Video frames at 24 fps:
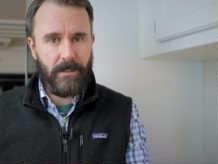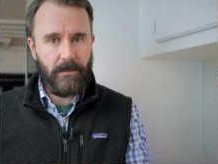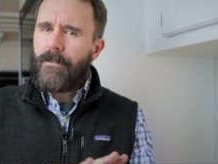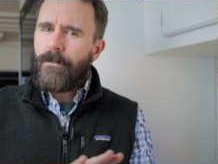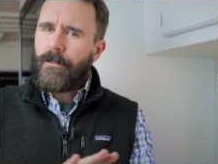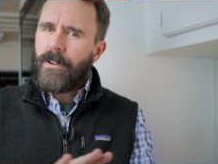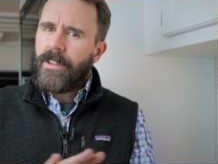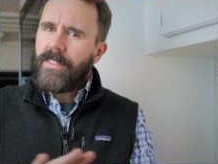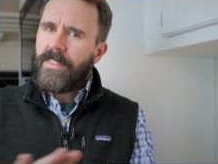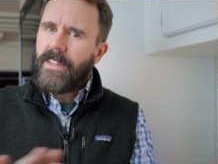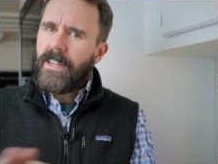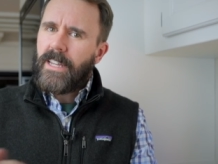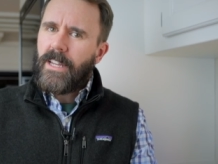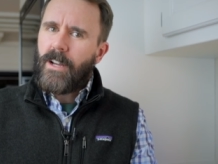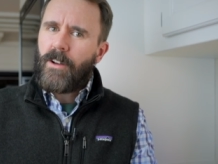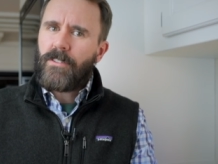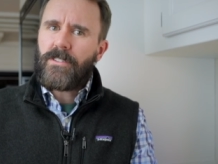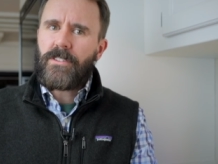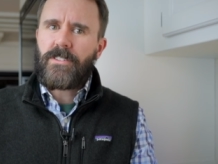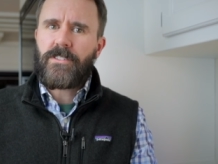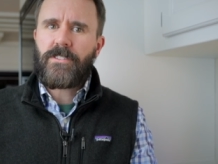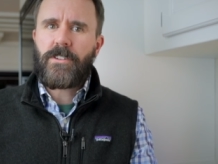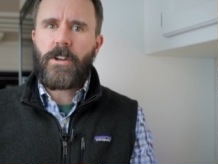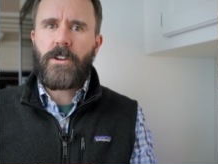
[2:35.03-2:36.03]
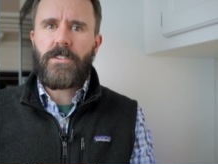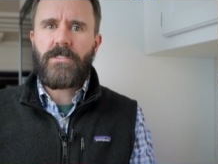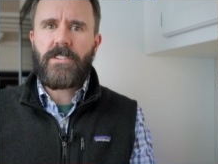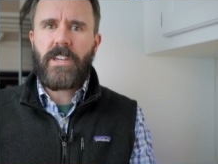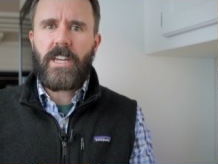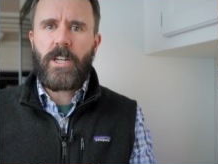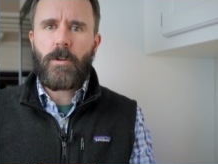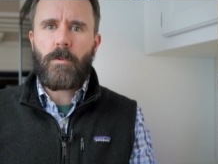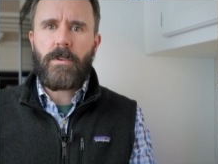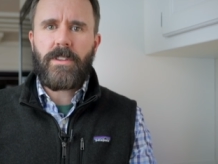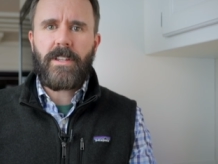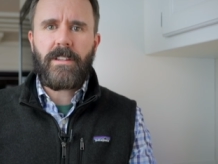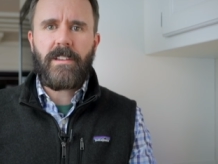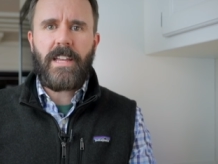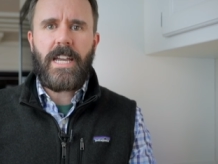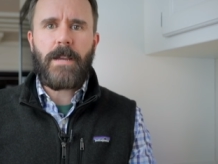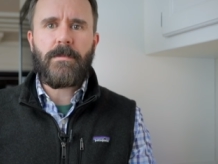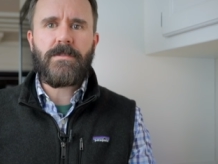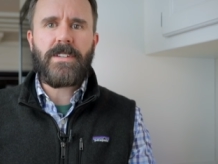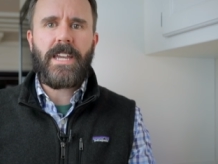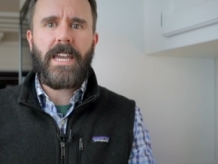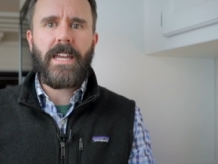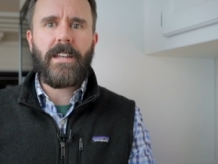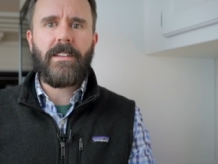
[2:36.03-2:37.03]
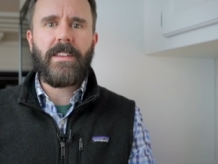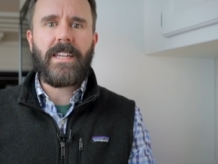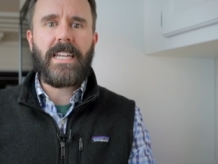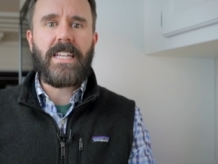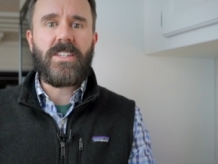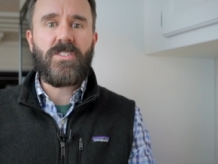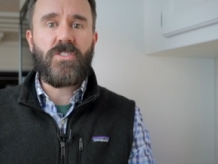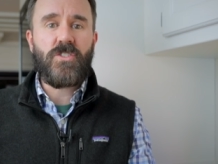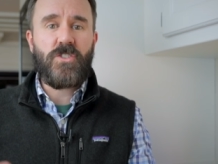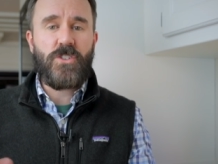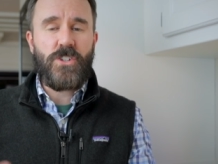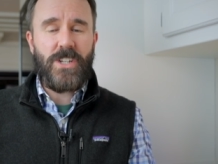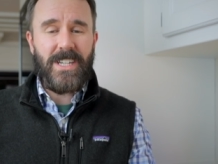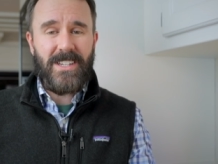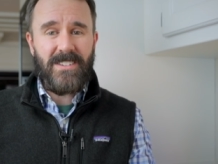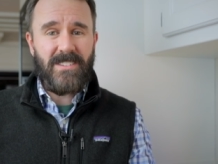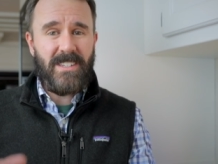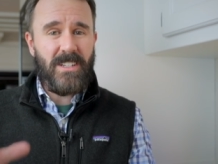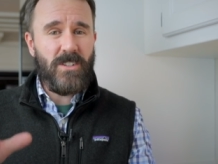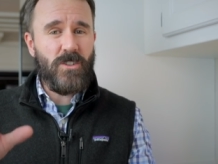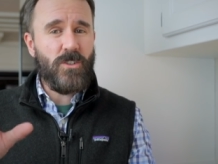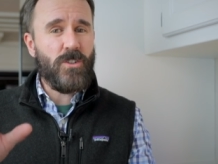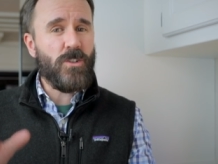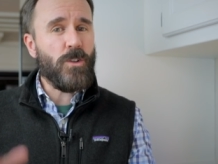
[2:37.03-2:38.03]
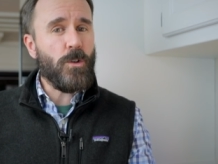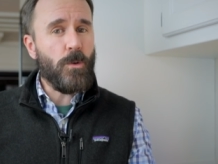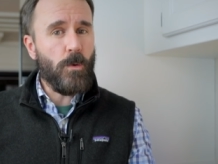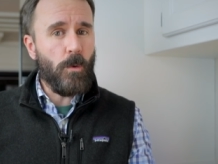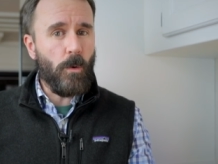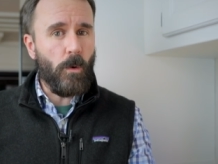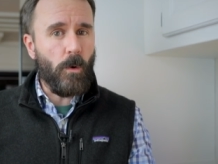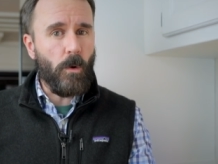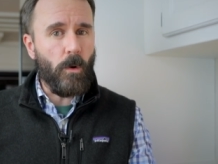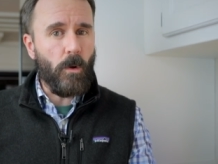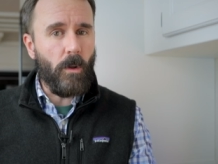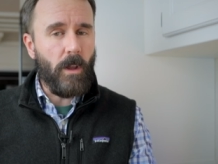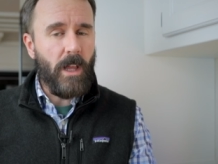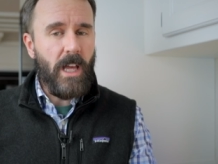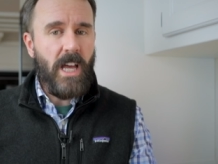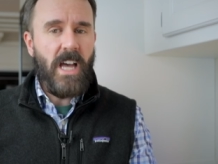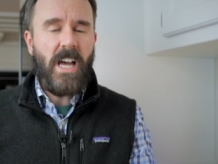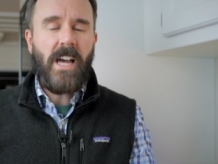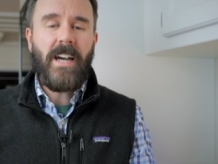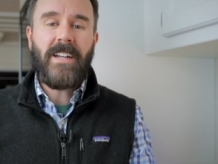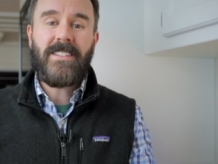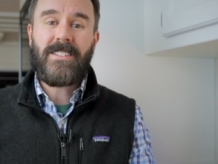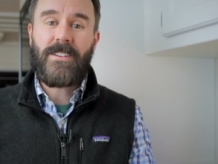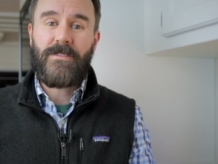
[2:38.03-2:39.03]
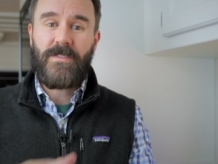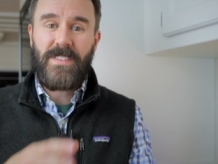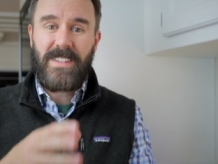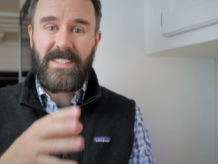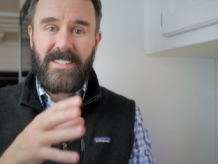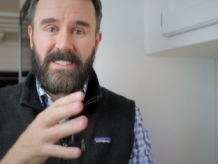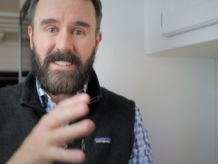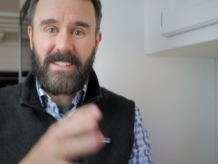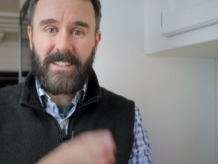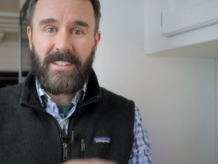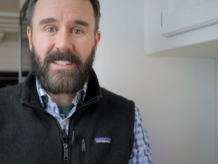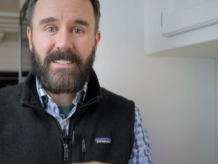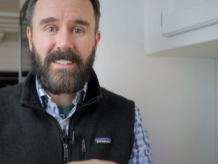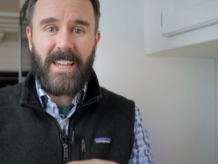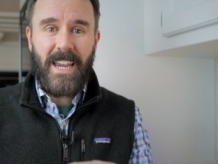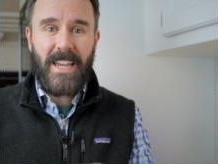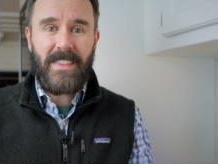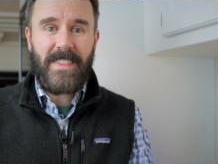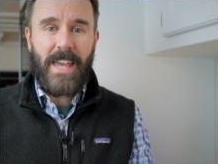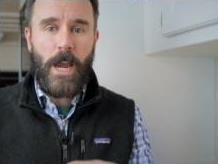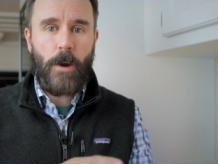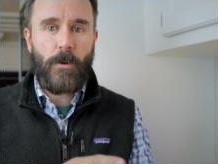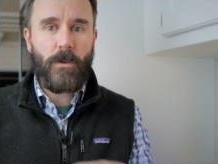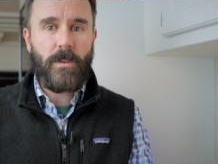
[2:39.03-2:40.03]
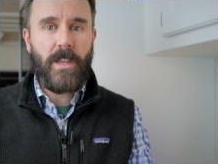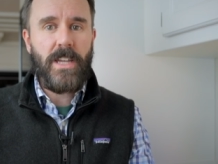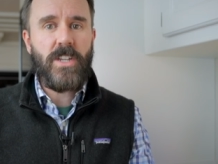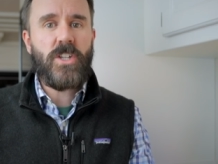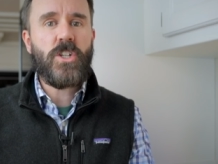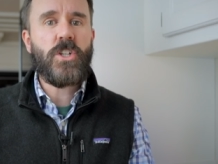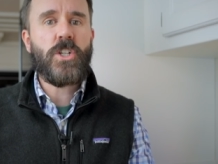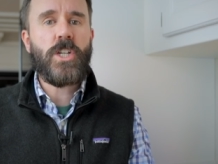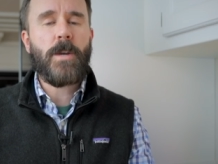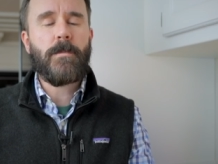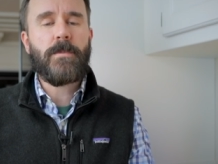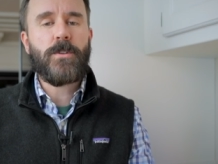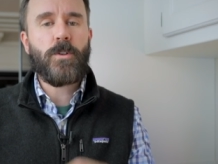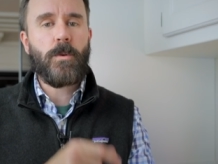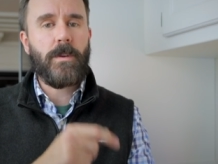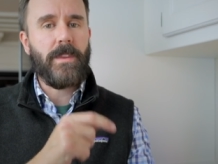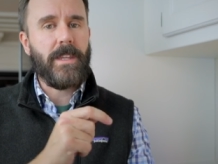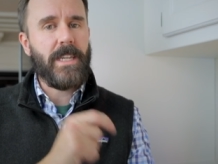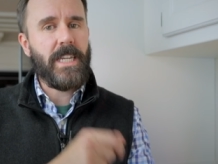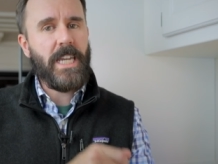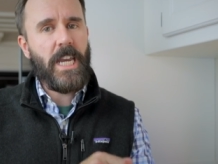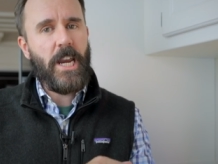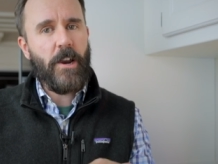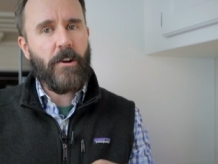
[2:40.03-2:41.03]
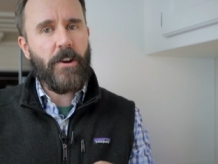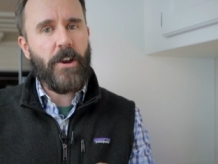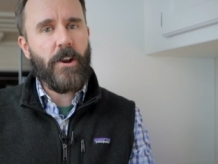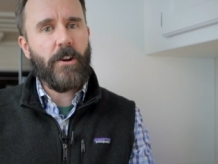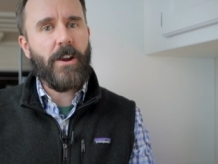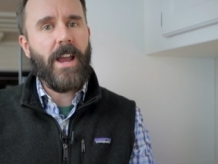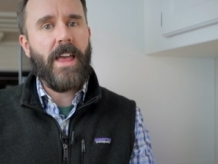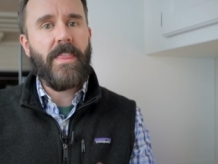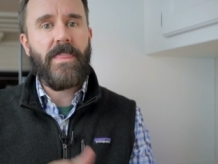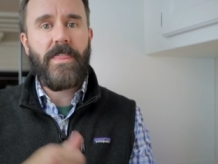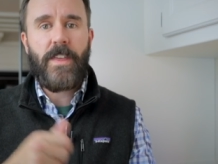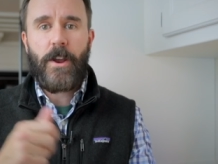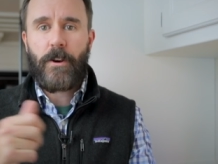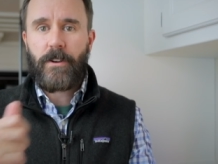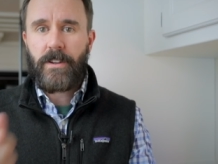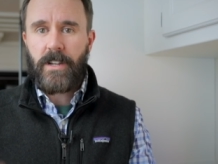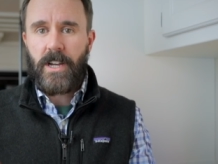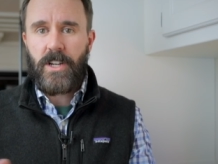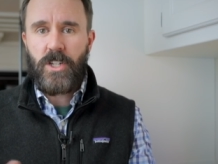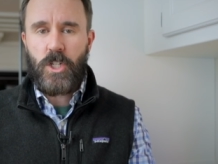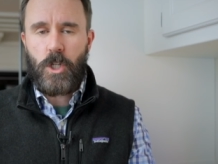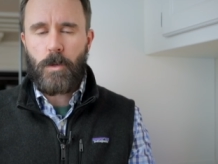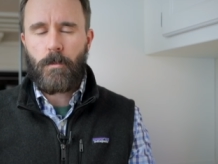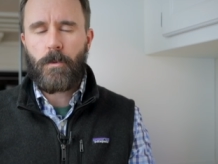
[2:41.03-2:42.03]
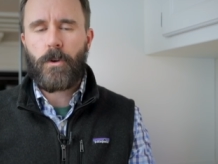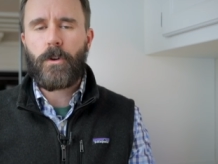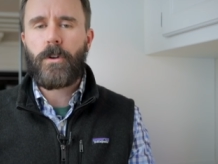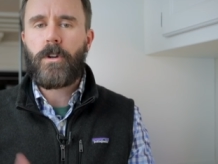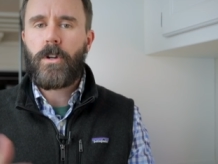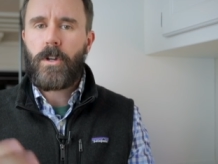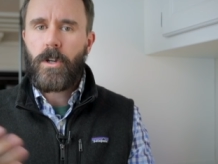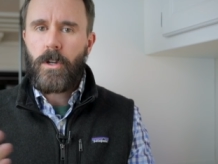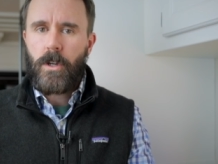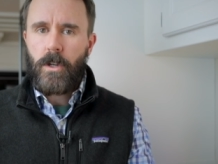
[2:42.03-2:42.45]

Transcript: Everything else associated with claims handling is just a tool to facilitate that relationship between the carrier and their customer,